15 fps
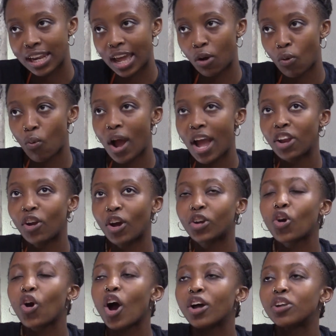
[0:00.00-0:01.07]
Like, why
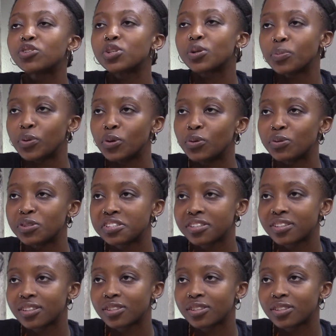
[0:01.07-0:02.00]
not contribute